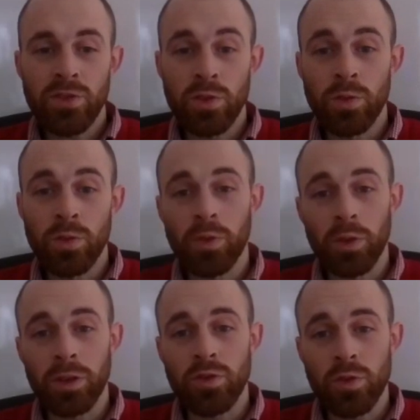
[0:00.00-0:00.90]
it gives you
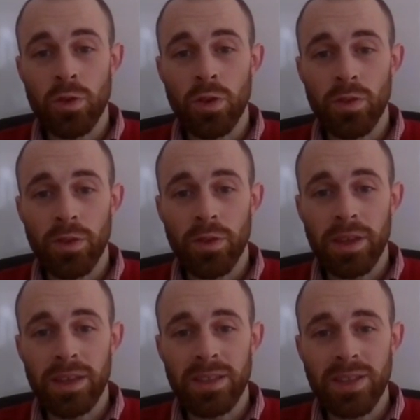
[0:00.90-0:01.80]
full control over
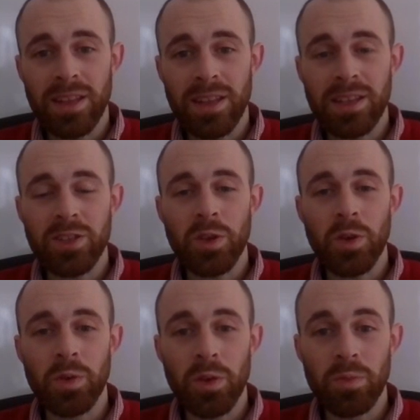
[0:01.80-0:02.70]
things and less
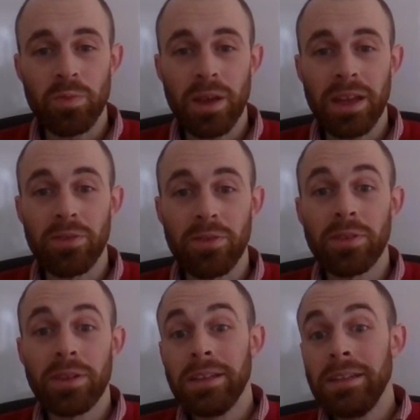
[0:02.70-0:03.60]
so you're kind of
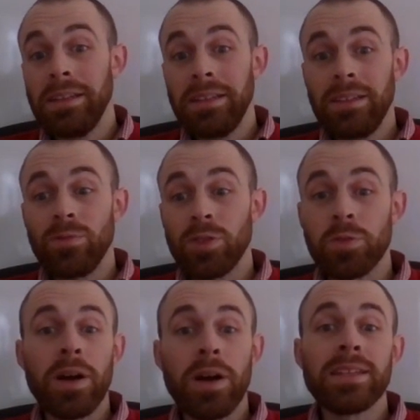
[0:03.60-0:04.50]

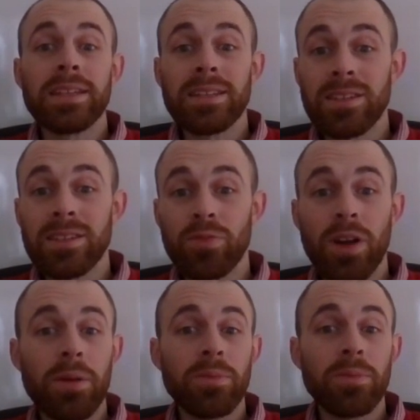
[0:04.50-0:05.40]
responding to
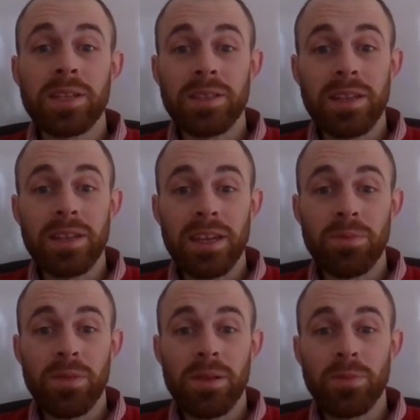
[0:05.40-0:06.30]
problems as they come up.
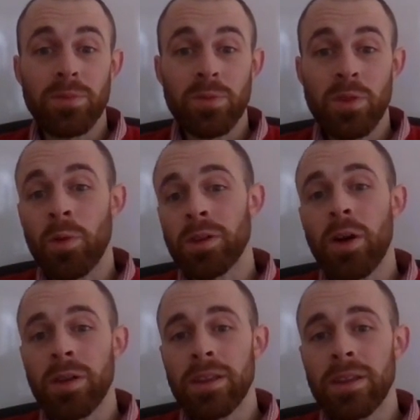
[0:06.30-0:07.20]
You know where you're
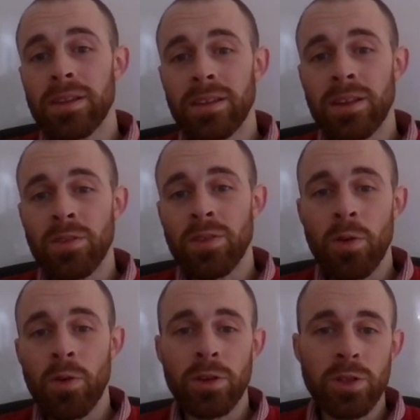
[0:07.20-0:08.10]
going and you know
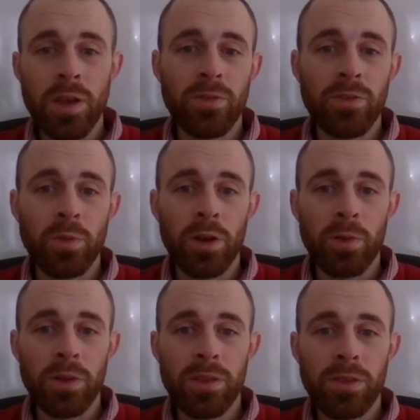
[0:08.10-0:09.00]
what you have to work
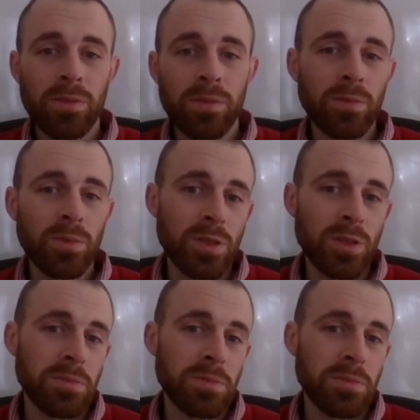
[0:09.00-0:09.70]
with, which is